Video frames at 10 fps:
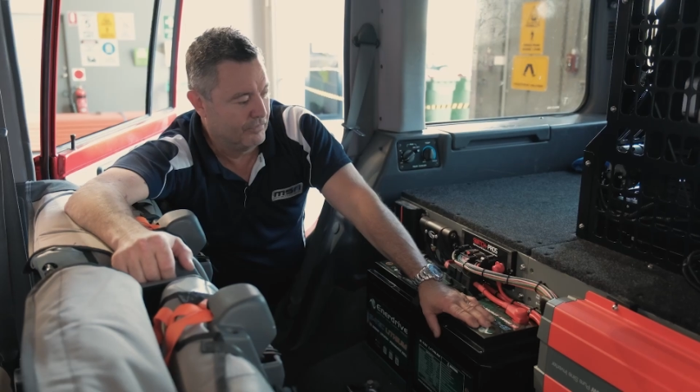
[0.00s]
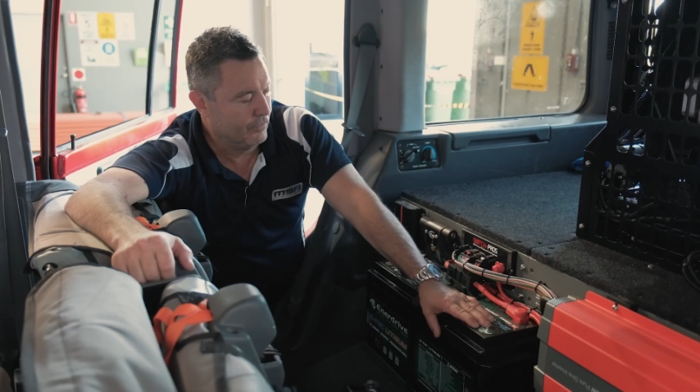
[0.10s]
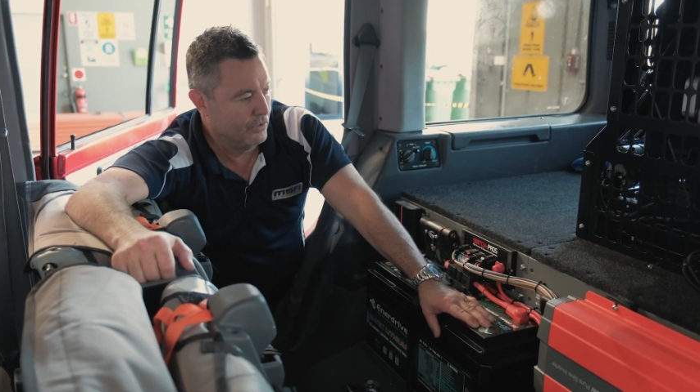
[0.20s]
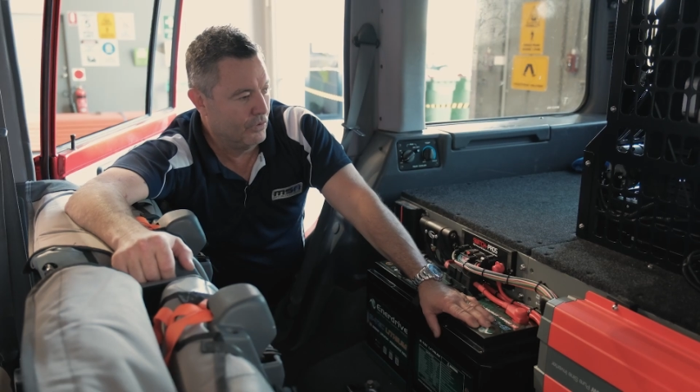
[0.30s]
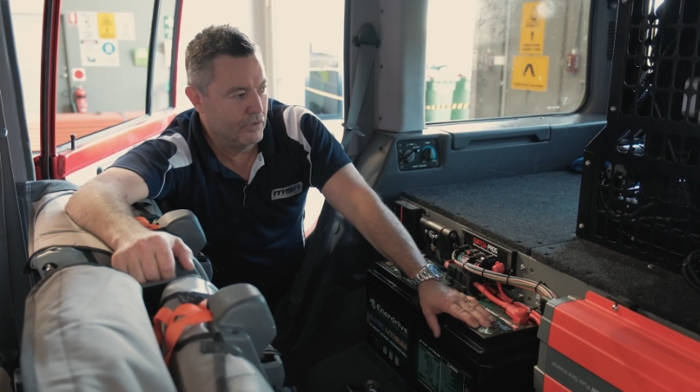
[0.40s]

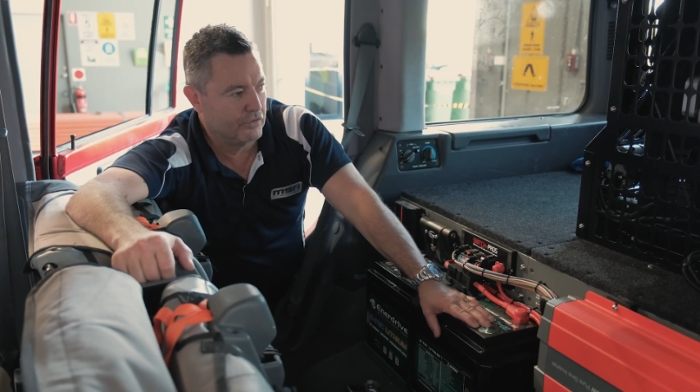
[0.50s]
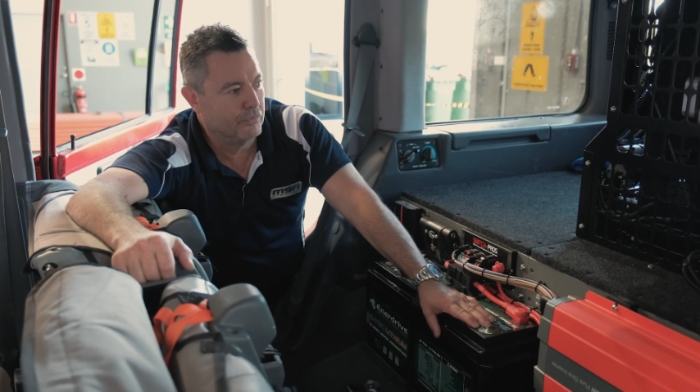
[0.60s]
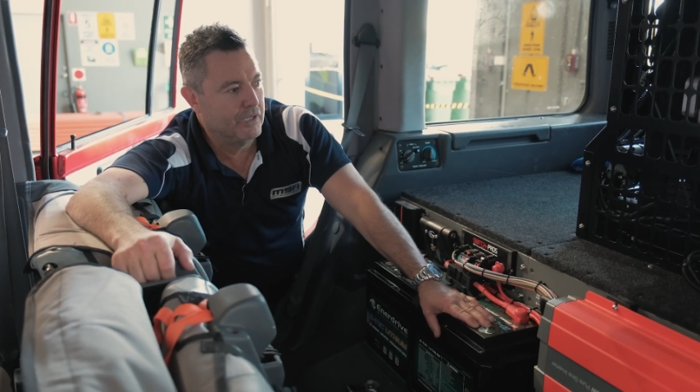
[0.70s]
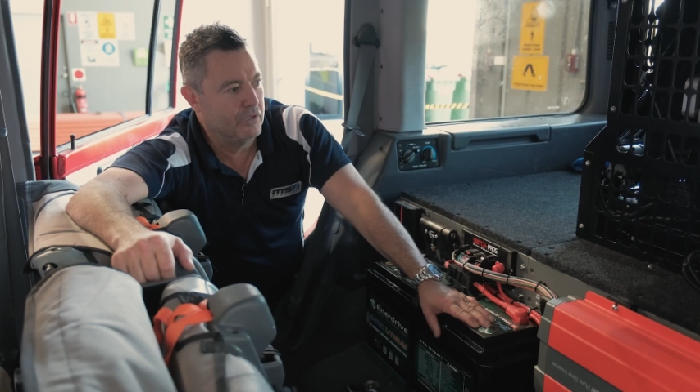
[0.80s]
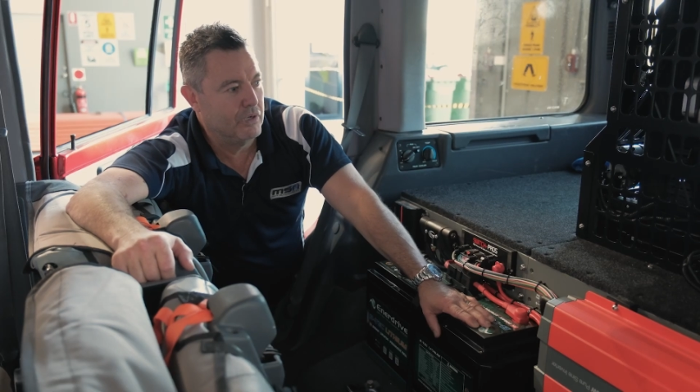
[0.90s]
So it all
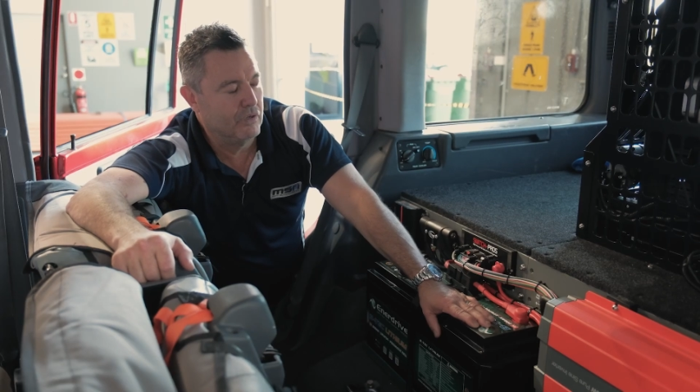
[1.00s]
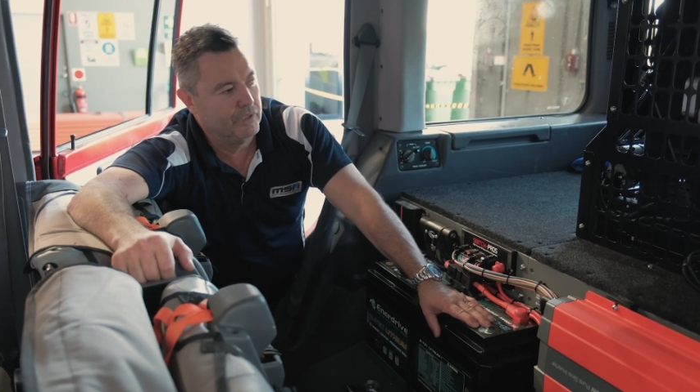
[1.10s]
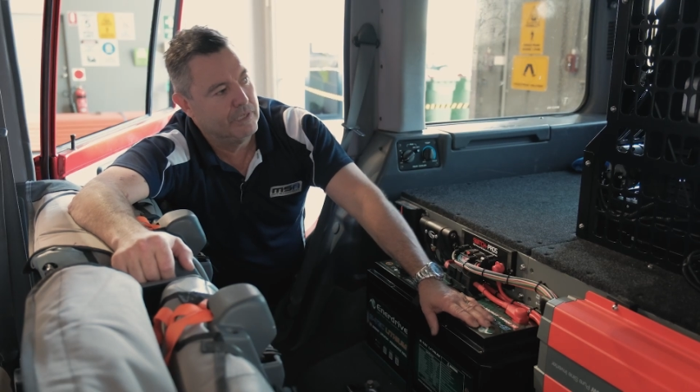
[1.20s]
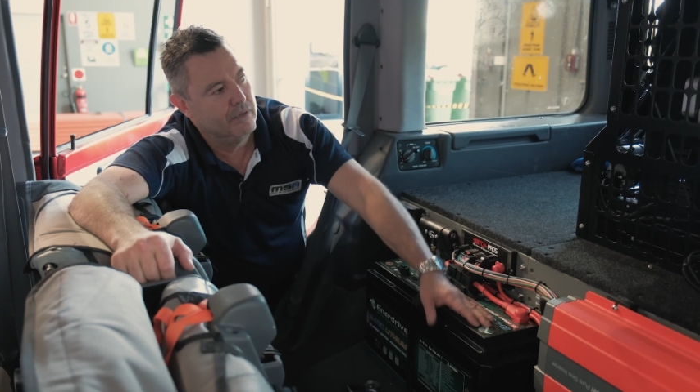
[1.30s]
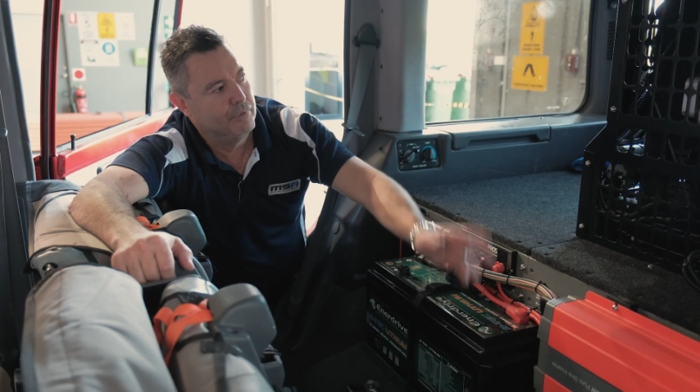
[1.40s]
works really well.
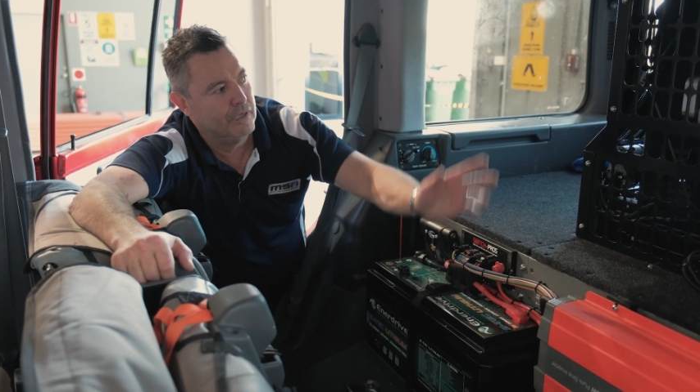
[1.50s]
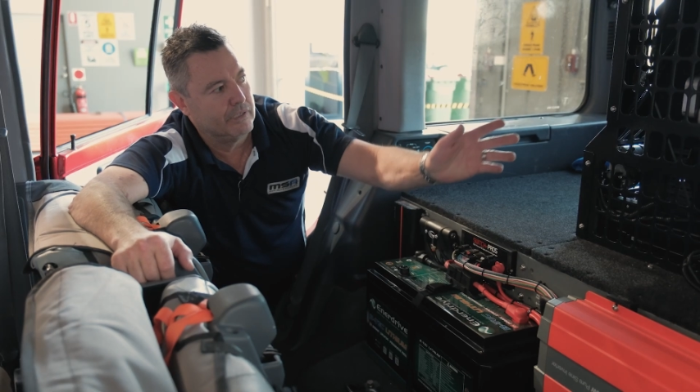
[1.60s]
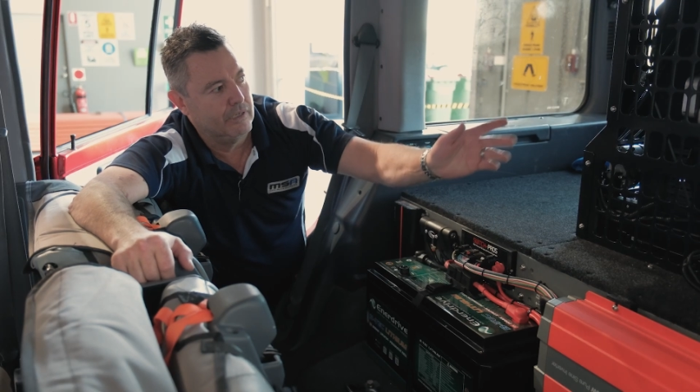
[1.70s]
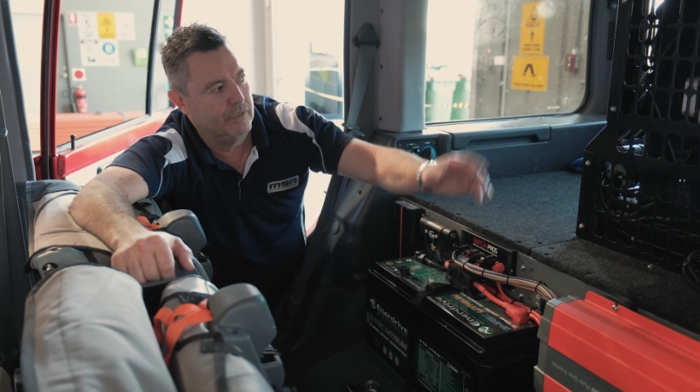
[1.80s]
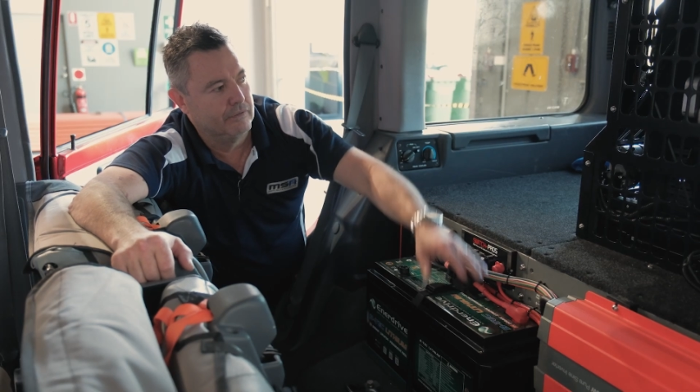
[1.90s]
We can
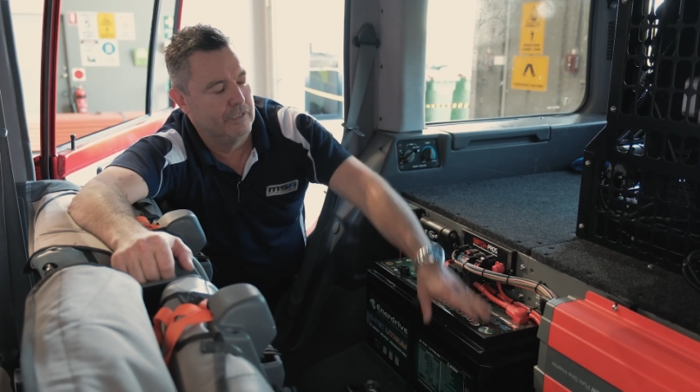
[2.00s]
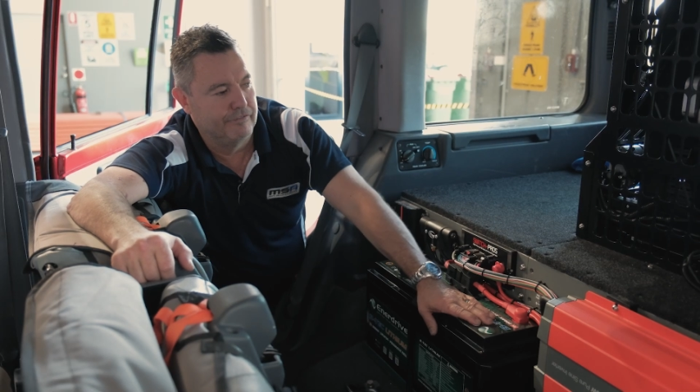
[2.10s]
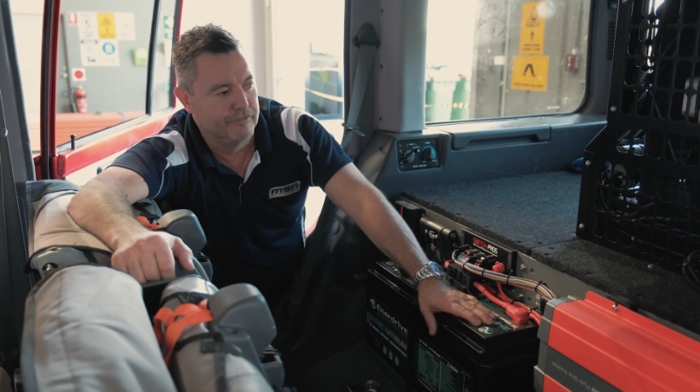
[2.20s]
plug our